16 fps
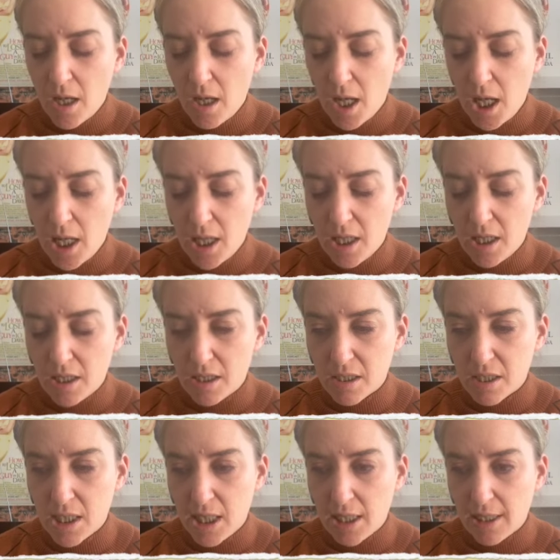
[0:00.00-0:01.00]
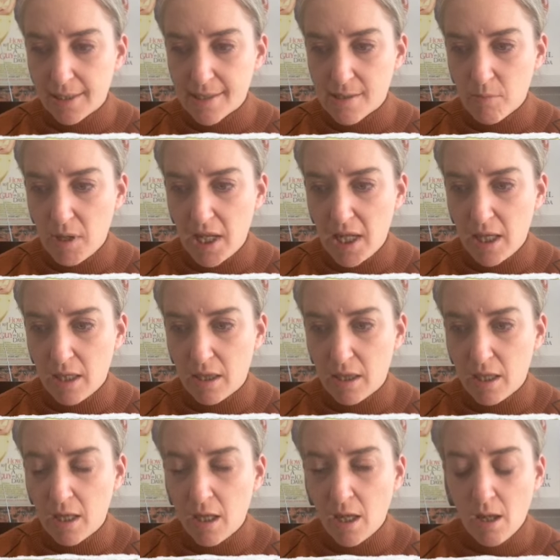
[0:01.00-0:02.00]
It deals
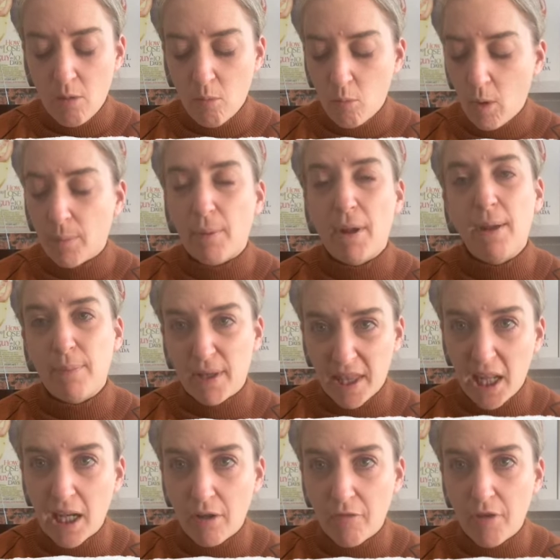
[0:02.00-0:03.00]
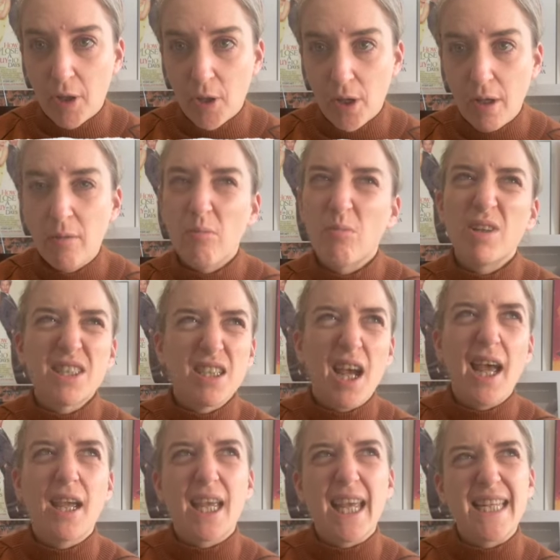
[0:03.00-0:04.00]
with what people think of her, which
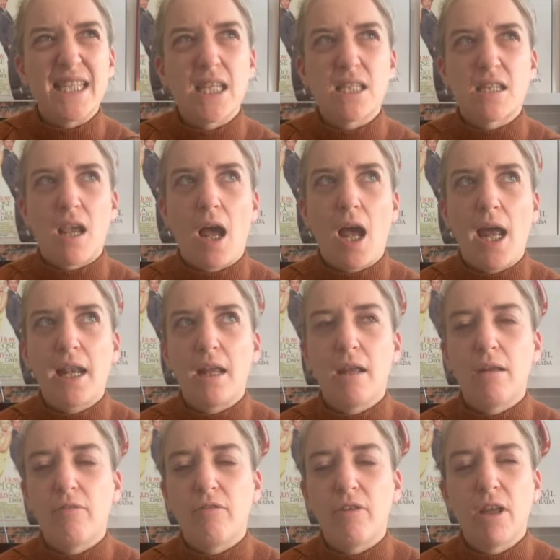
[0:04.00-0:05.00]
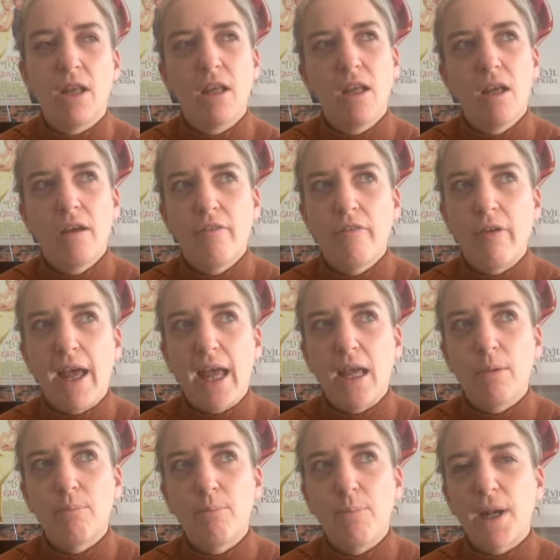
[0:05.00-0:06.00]
I guess is kind of
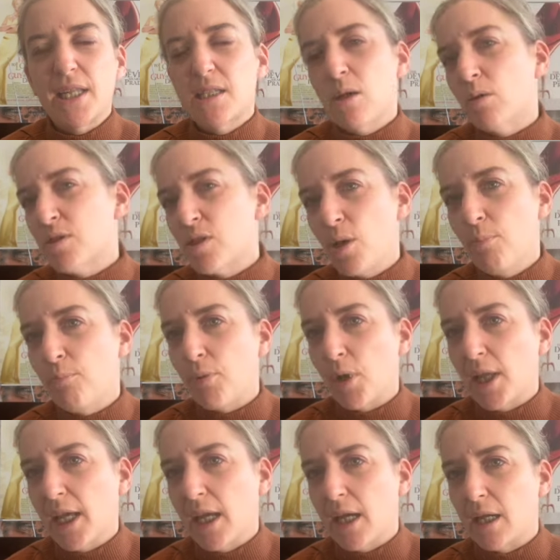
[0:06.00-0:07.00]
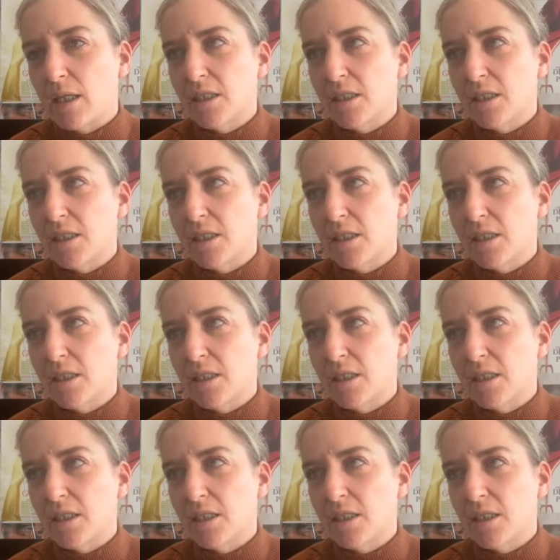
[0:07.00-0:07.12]
fame, but it's also bullying.